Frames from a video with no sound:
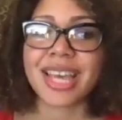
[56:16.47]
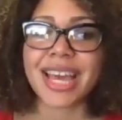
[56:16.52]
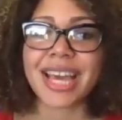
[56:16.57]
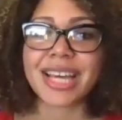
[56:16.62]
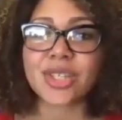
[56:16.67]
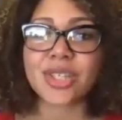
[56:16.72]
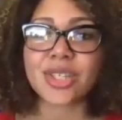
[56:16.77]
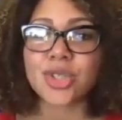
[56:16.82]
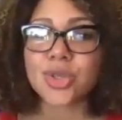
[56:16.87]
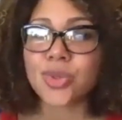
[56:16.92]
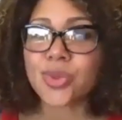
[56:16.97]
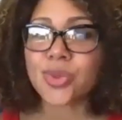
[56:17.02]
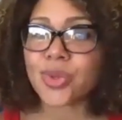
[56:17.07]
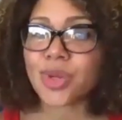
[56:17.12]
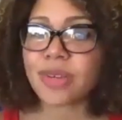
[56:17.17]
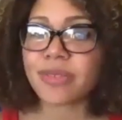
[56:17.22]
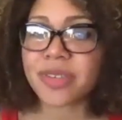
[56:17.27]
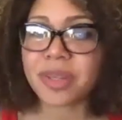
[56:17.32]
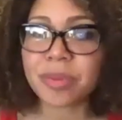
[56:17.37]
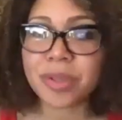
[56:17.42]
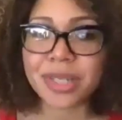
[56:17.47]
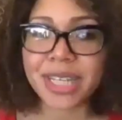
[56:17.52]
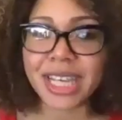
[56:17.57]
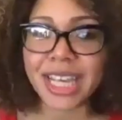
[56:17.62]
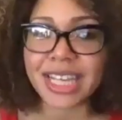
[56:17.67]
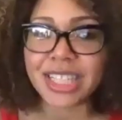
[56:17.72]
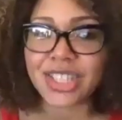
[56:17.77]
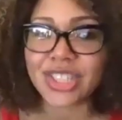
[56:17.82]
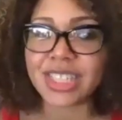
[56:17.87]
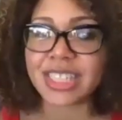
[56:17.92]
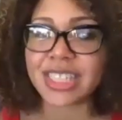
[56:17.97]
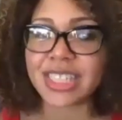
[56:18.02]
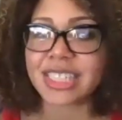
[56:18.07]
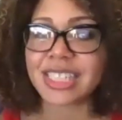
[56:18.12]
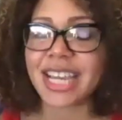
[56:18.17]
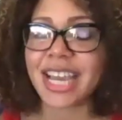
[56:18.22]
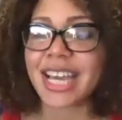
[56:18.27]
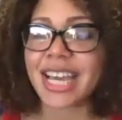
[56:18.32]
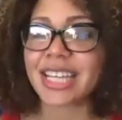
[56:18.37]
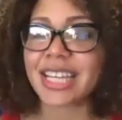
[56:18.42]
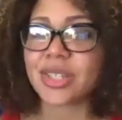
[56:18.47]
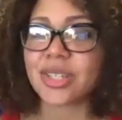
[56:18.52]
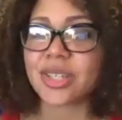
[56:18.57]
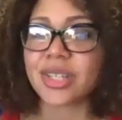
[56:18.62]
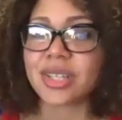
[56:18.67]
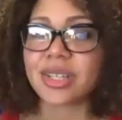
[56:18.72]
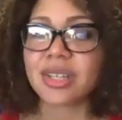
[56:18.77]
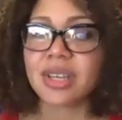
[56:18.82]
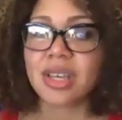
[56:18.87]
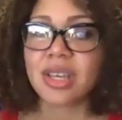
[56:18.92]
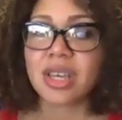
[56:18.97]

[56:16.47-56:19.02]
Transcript: as a tool of communication, as a